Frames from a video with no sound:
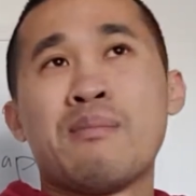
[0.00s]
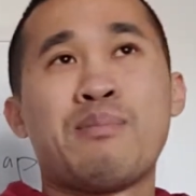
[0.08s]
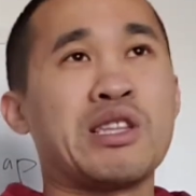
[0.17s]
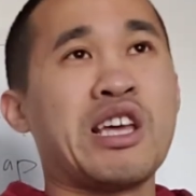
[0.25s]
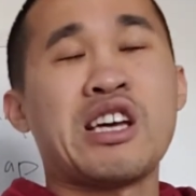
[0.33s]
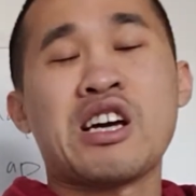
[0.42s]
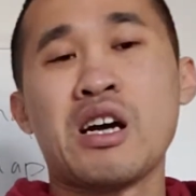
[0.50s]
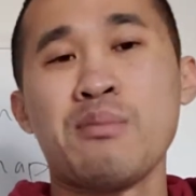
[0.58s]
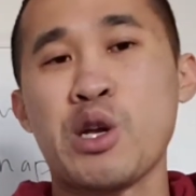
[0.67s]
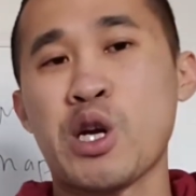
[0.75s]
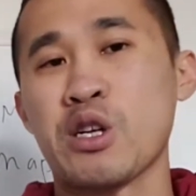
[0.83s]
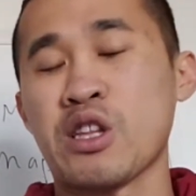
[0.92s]
but they come
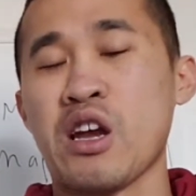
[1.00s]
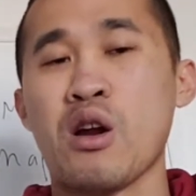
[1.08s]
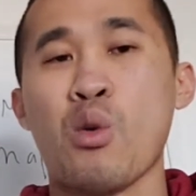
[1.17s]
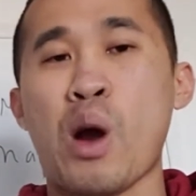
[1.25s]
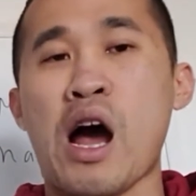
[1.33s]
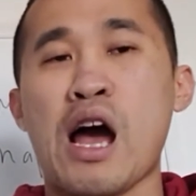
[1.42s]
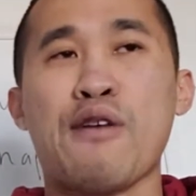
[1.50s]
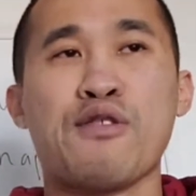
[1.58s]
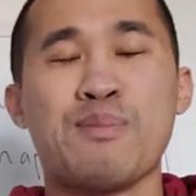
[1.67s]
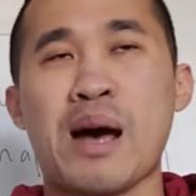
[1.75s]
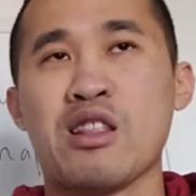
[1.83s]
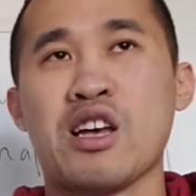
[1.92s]
here, they arrive
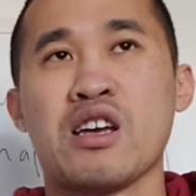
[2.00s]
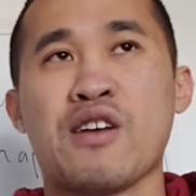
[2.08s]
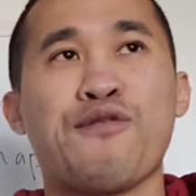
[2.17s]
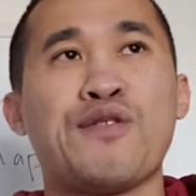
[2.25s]
about like